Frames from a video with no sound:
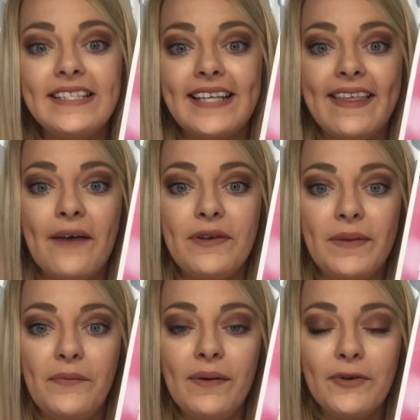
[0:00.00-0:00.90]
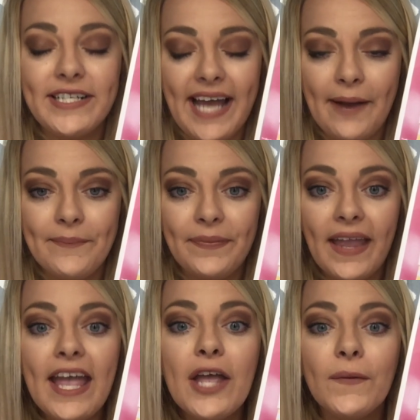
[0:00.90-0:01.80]
Say that with me one more time.
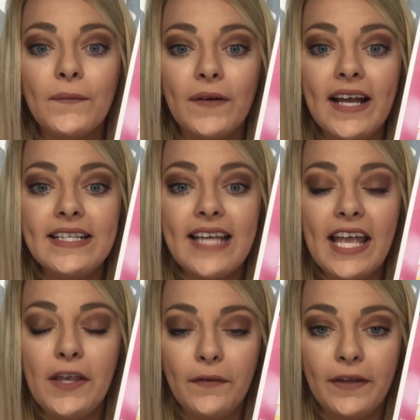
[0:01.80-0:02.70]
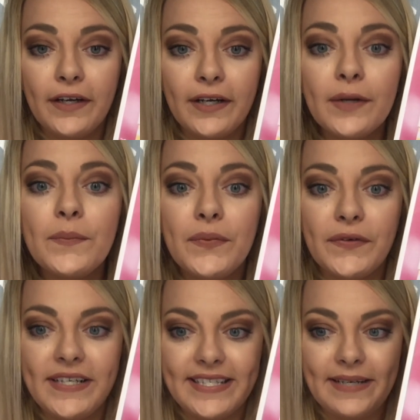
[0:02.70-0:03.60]
Rectangular
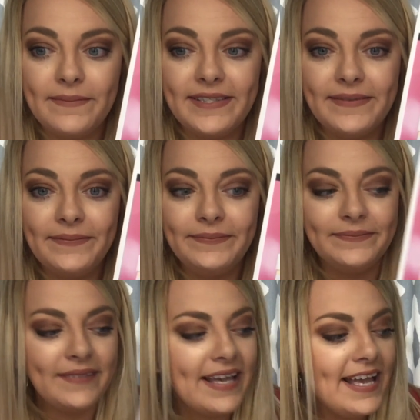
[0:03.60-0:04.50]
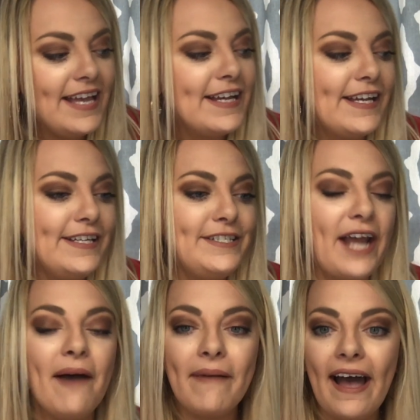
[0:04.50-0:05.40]
prisms. Good
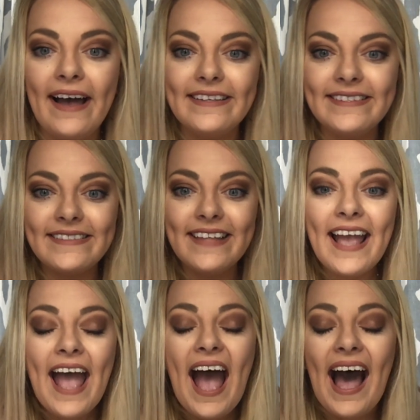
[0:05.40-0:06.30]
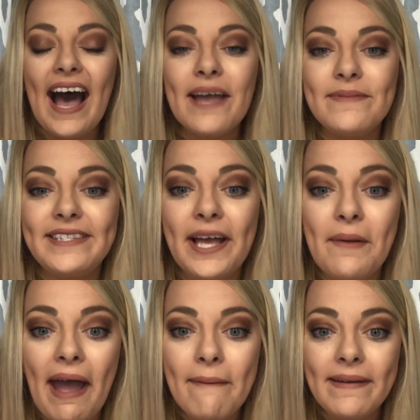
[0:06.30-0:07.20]
job, guys. I am so
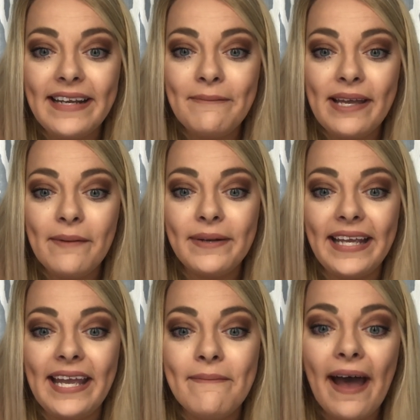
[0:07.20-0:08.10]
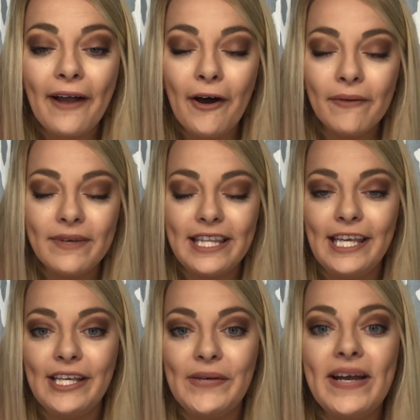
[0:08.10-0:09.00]
happy to be able to get back on with
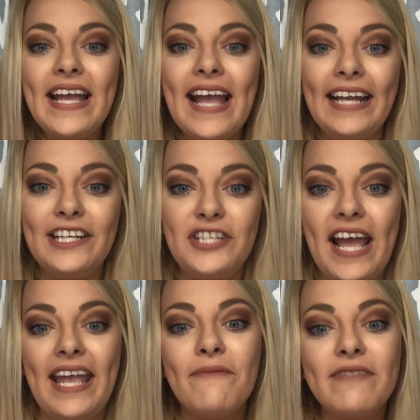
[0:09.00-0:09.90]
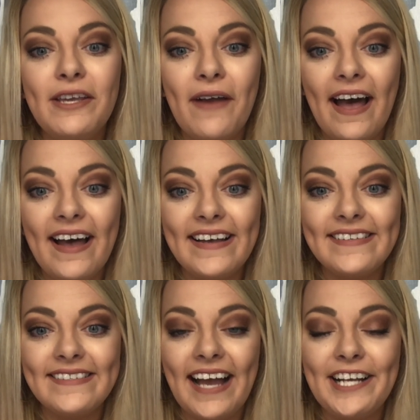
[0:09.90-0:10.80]
you and to check in with you
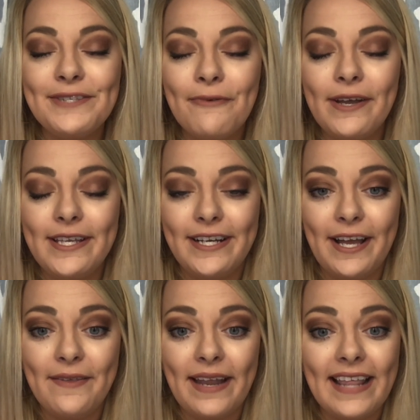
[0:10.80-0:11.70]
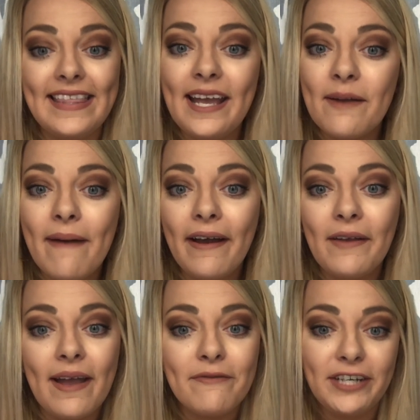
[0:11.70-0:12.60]
guys. I just want you to know that I think about
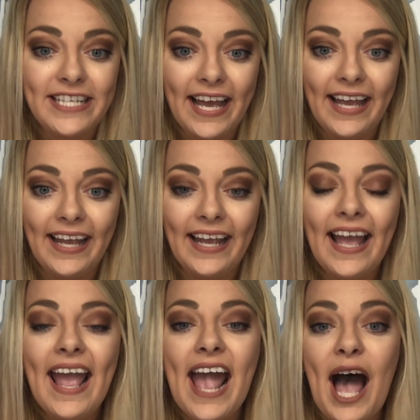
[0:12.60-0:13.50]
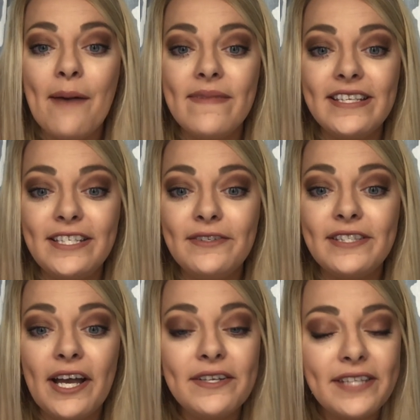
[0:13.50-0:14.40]
you every day. I miss you
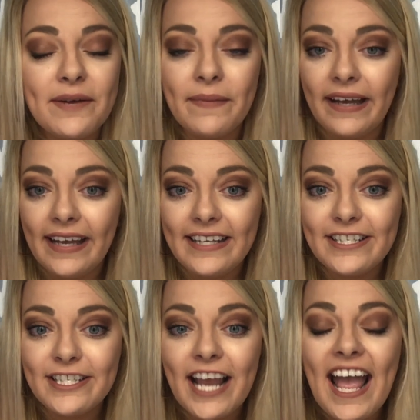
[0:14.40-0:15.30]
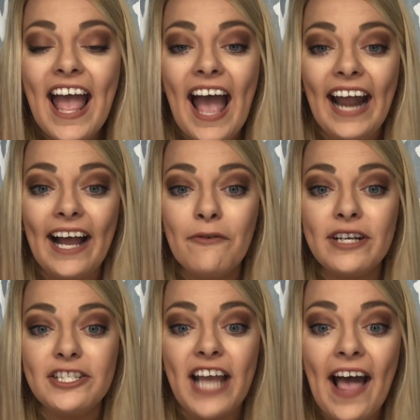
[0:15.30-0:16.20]
so, so much. And I
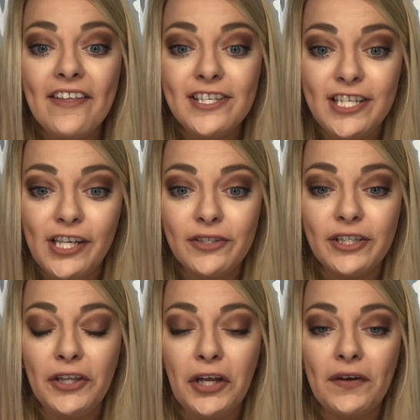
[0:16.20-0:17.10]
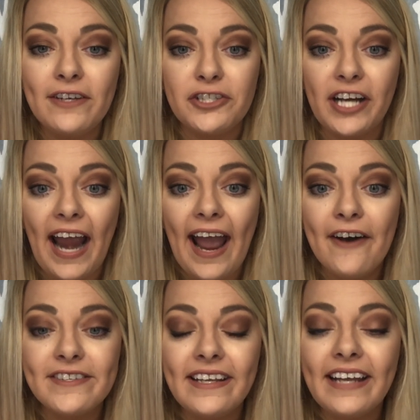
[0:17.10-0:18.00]
want to challenge you to look around your
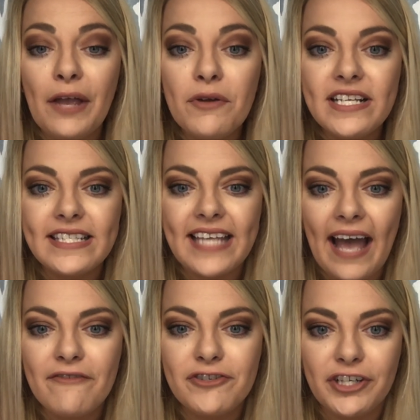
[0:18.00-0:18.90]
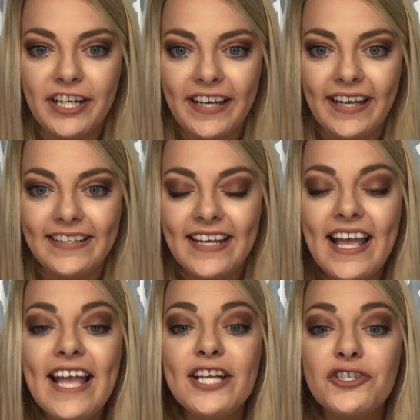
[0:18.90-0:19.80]
house and go on a scavenger hunt.
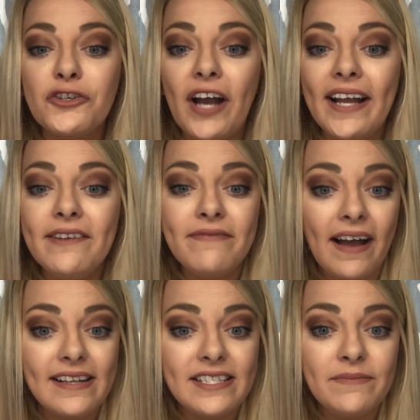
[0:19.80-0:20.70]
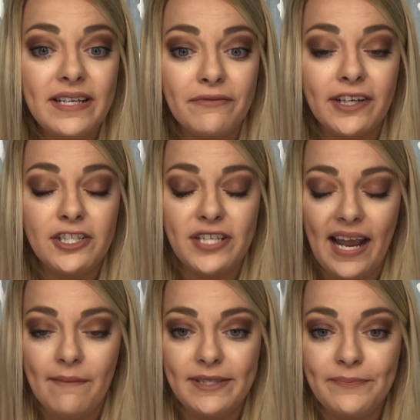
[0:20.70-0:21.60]
Try to find some different
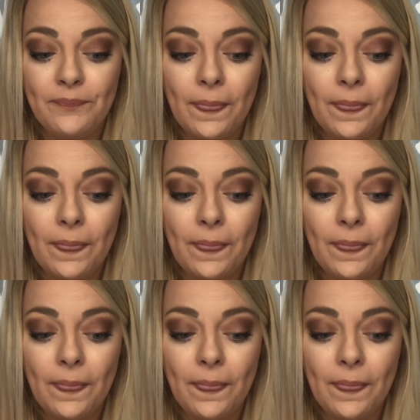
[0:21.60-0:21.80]
shapes.